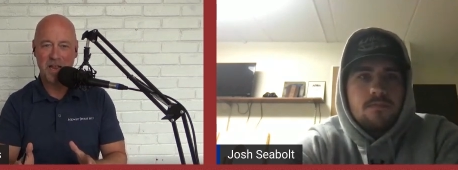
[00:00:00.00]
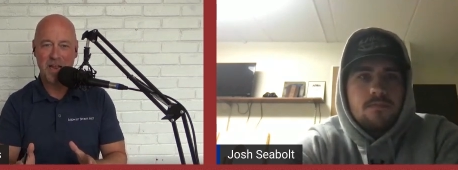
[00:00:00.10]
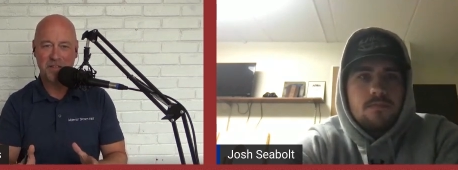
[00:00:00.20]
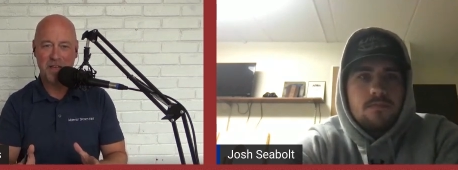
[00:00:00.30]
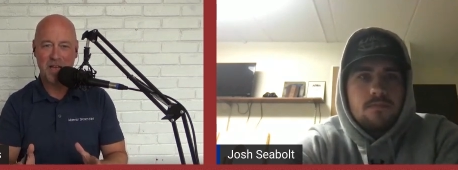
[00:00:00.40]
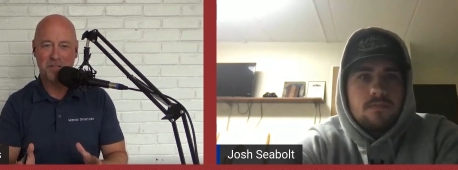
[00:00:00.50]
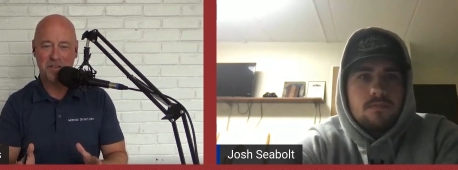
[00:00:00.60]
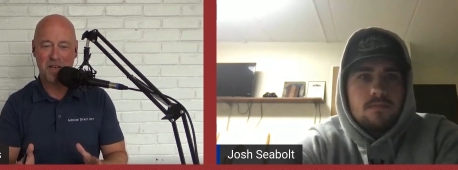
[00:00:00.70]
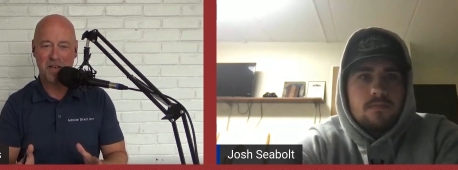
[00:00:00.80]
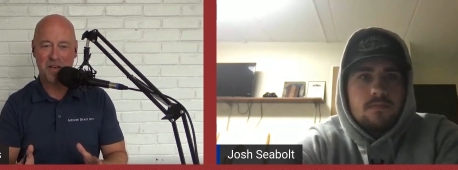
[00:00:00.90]
Speaker 1: like that
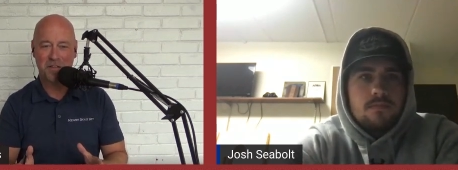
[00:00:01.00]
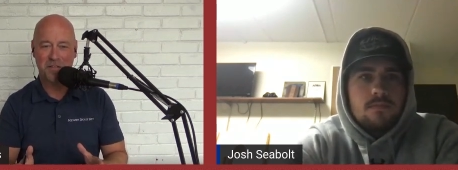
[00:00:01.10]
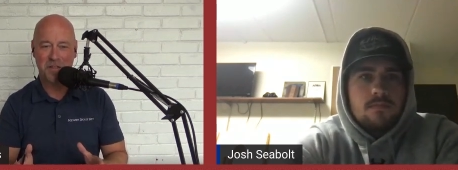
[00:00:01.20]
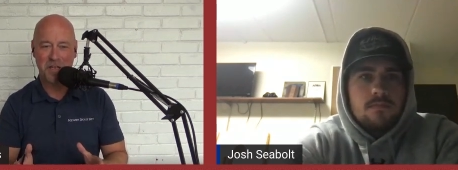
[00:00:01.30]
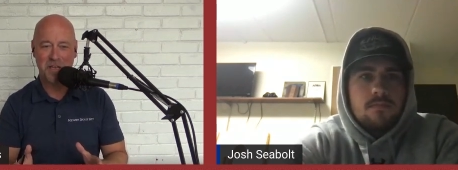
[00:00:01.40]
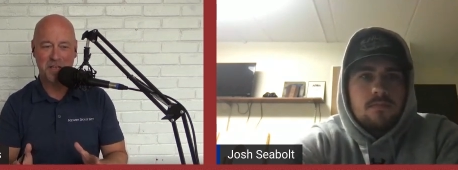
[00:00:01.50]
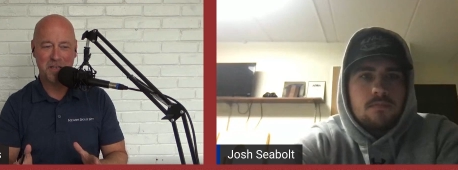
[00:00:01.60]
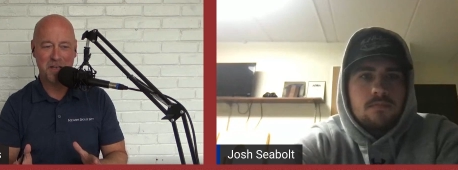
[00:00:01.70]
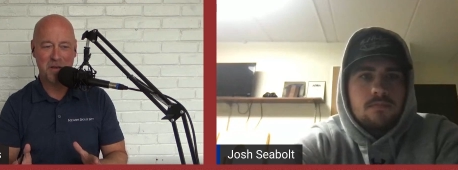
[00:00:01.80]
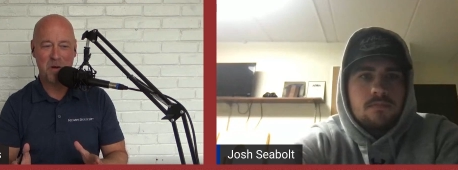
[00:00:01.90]
uh, the
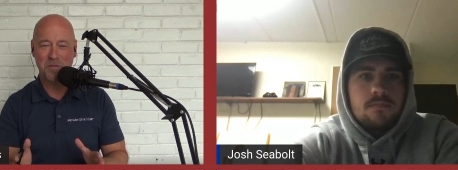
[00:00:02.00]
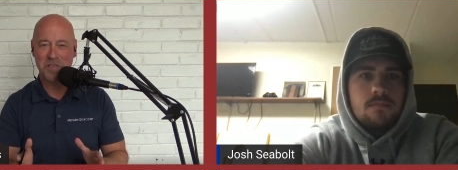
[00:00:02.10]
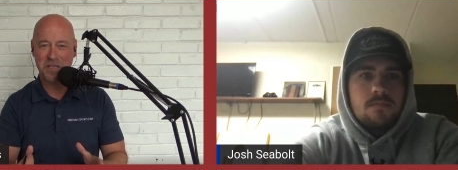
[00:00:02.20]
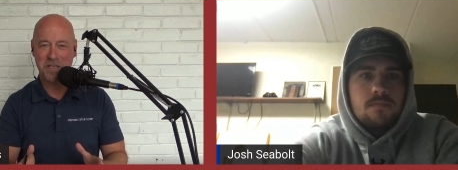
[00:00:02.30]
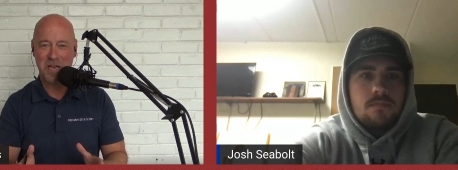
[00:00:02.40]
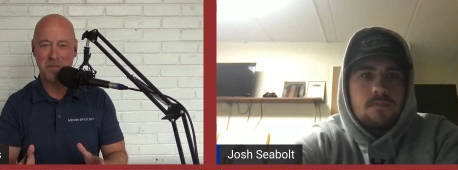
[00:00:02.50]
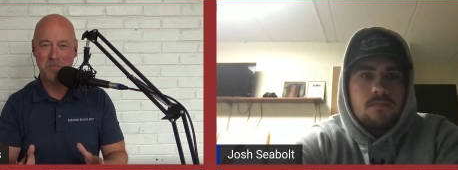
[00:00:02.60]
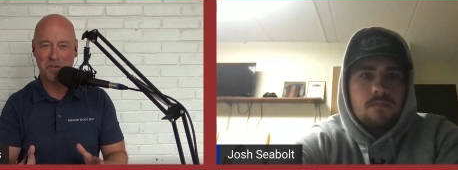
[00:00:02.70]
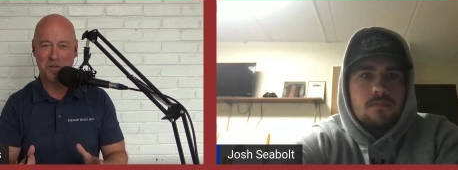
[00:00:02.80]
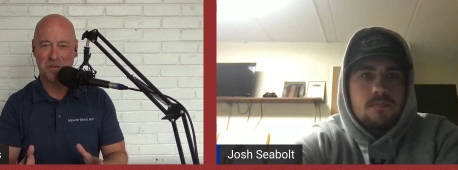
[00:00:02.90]
opposing
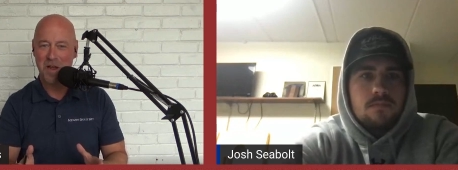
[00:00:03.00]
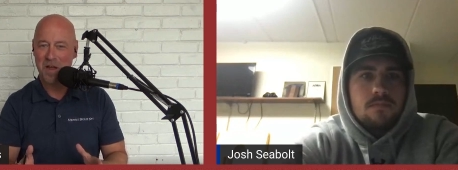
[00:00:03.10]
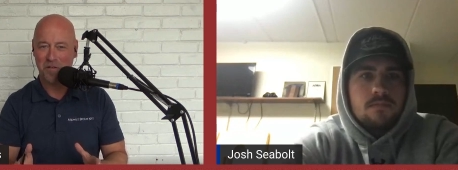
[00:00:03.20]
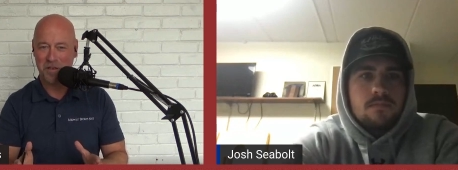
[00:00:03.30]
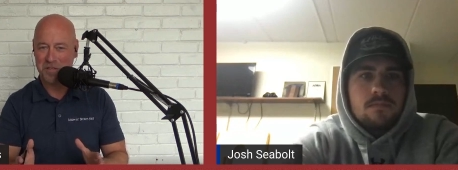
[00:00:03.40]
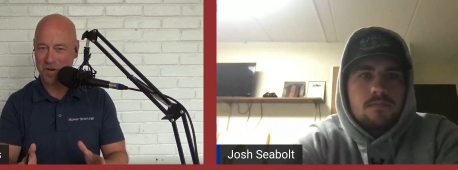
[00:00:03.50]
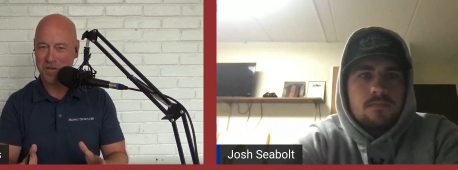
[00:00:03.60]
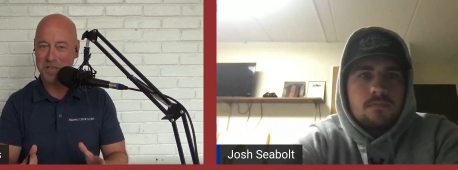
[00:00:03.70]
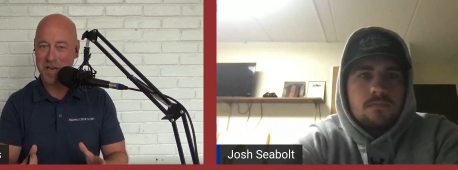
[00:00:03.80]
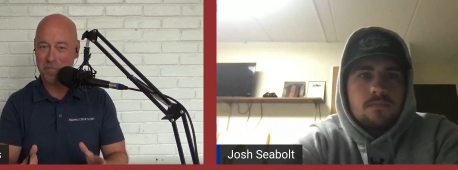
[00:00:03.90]
teams are are they starting
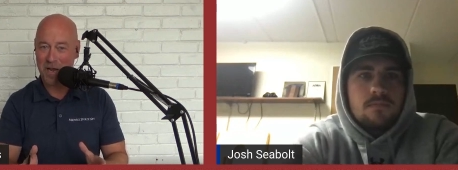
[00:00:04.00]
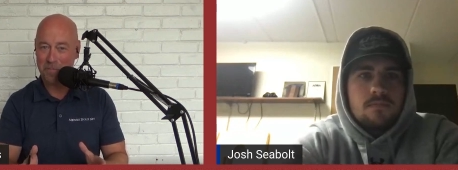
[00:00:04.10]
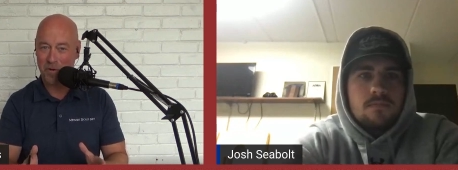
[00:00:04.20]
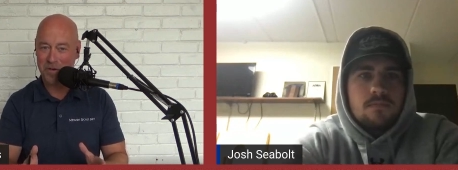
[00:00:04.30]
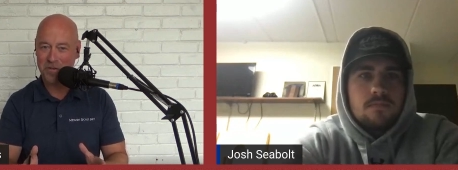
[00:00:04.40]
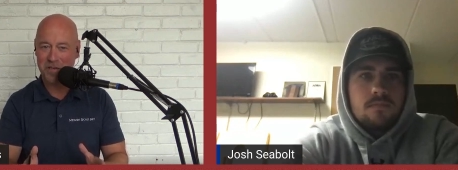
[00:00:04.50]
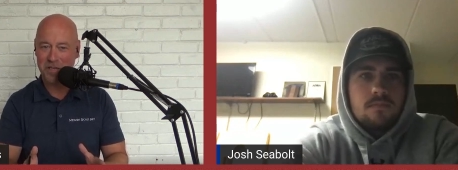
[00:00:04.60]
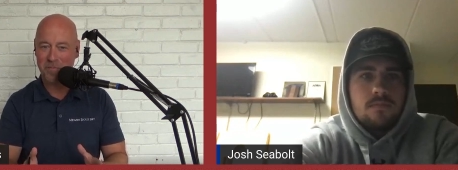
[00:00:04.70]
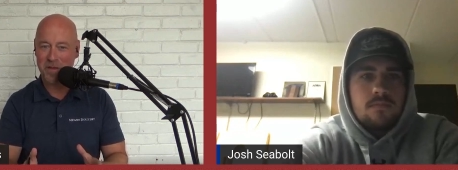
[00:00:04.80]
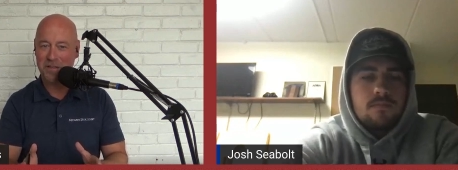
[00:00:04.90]
to double up on you a
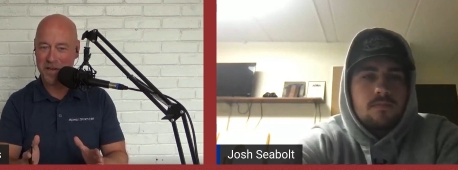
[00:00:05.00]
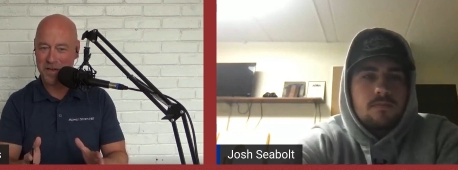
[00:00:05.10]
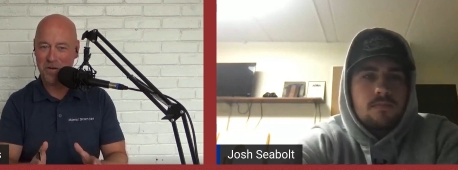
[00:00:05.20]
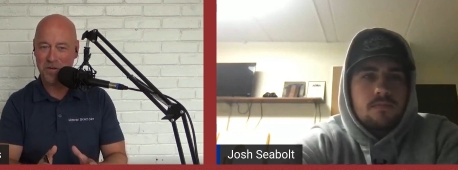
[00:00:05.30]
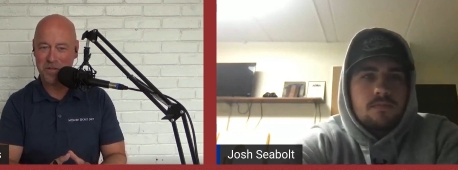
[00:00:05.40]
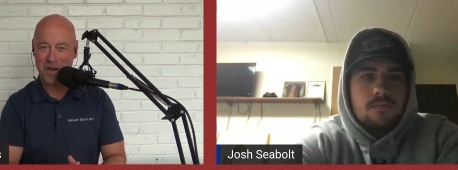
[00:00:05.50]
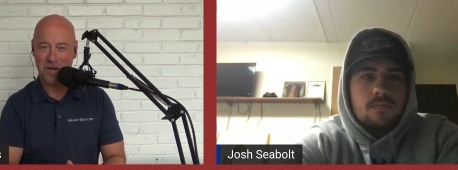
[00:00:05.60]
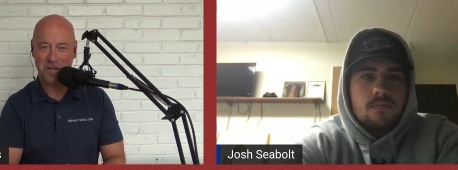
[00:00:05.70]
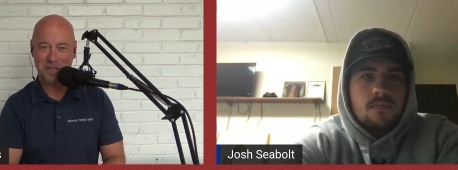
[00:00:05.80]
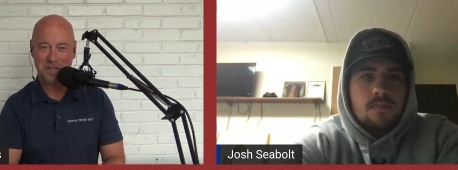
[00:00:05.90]
little bit? They know
Speaker 2: you're
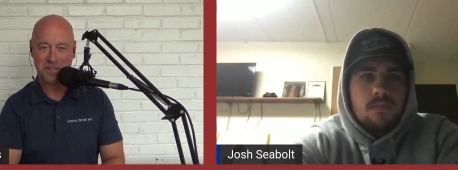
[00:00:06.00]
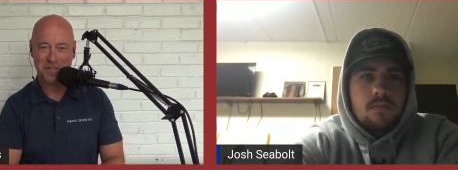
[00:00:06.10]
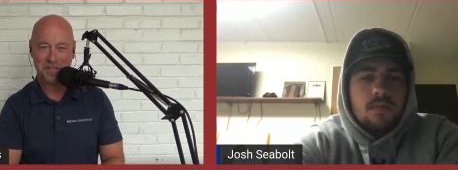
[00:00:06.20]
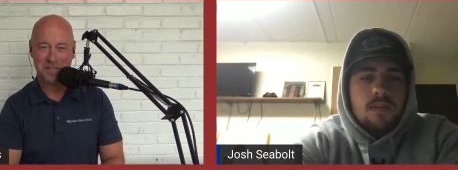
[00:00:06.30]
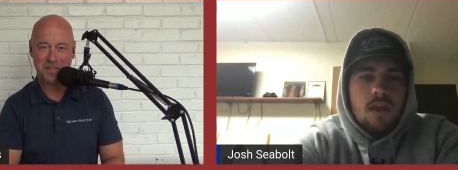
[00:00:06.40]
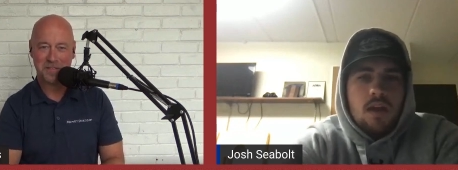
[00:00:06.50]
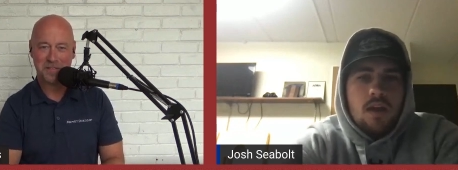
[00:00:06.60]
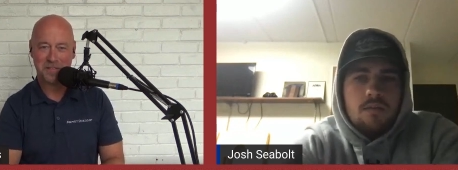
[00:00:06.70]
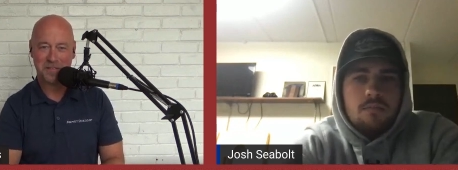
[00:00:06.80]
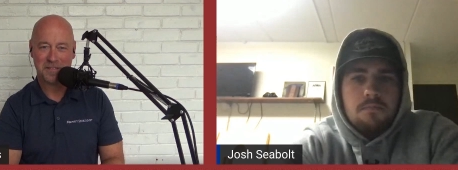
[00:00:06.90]
there.
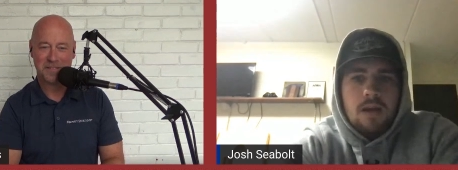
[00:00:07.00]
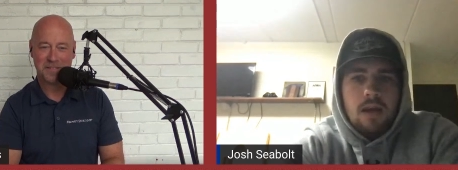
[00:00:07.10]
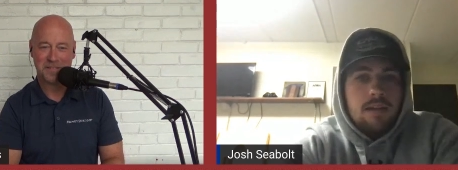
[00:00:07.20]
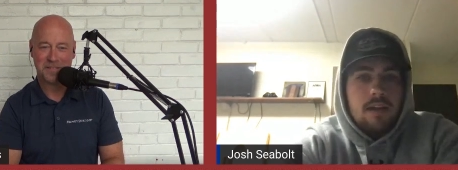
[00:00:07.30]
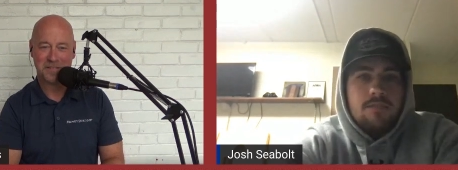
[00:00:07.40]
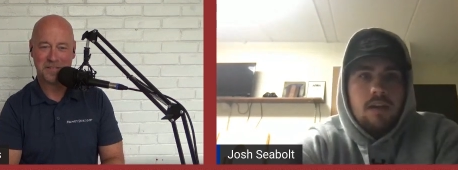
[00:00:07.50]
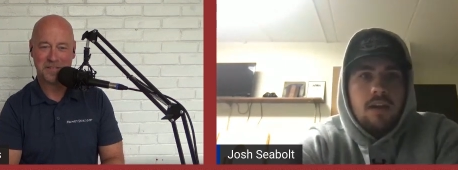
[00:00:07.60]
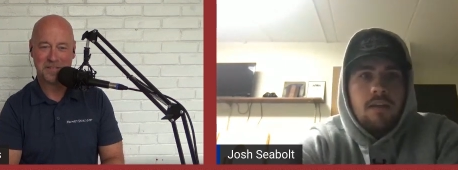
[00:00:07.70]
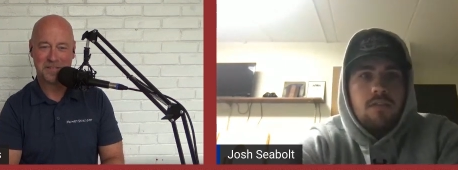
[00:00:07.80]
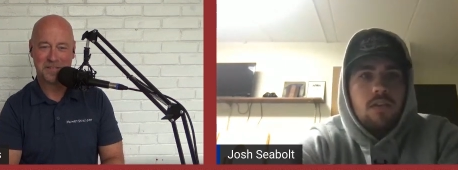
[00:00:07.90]
Um, I I,
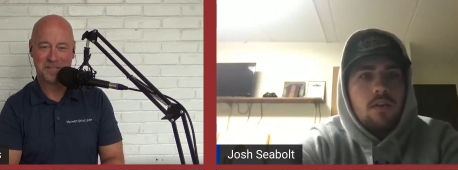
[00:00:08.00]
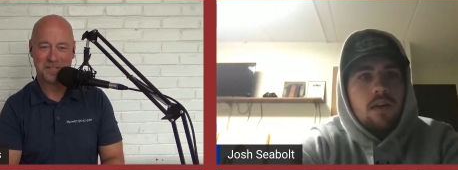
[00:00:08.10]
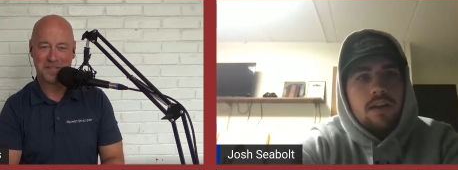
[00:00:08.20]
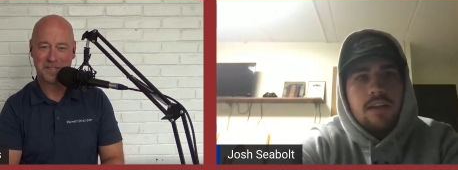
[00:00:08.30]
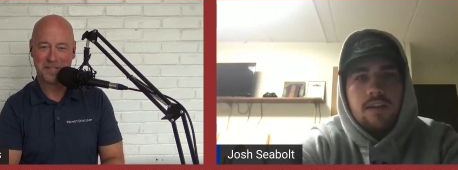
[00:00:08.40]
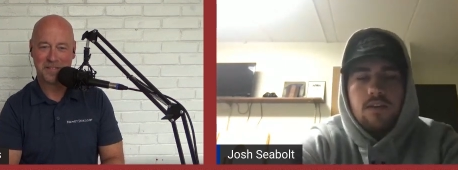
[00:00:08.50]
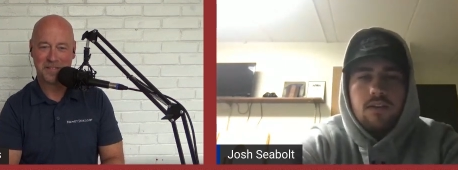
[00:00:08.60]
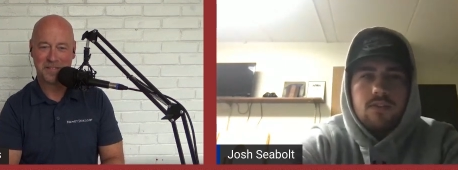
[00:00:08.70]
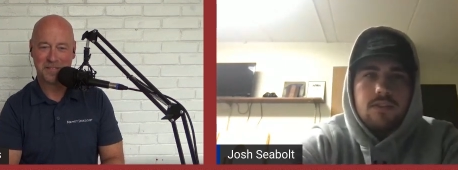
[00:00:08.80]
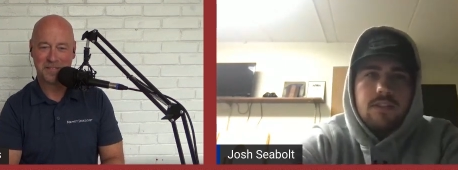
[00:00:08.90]
I have no idea
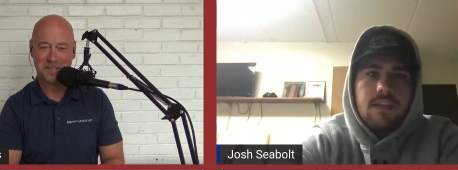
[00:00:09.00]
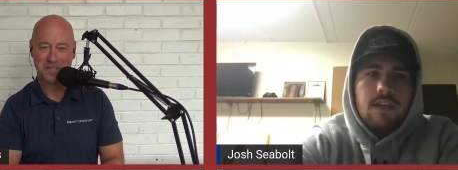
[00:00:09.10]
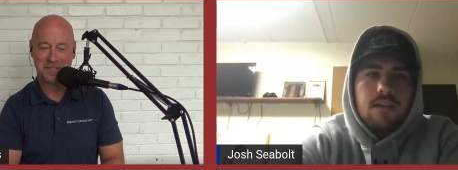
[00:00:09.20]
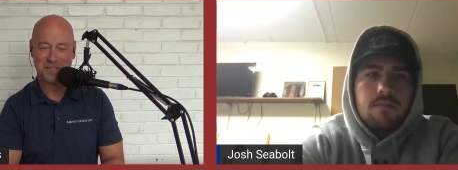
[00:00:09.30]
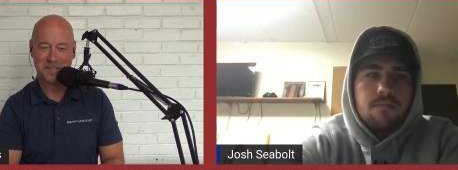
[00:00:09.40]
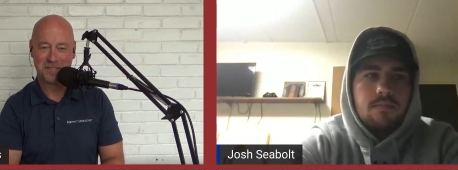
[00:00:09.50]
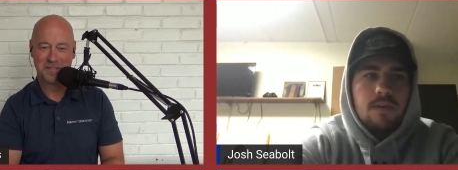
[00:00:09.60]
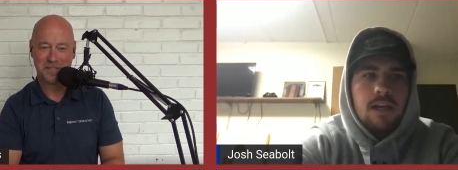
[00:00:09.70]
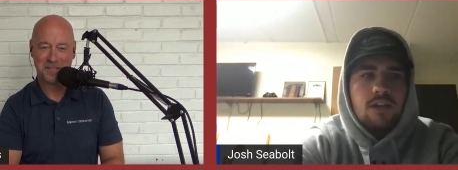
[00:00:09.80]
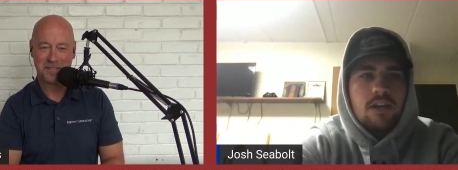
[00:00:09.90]
honestly. Um,
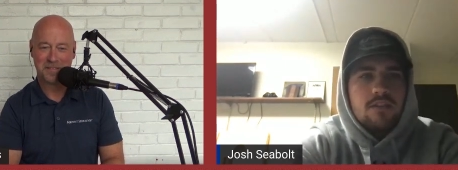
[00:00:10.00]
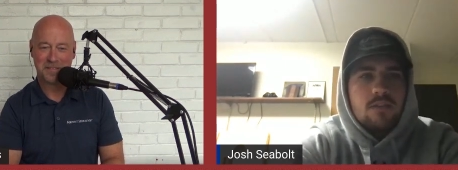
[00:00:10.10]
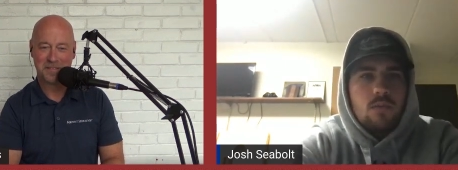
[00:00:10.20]
I try not to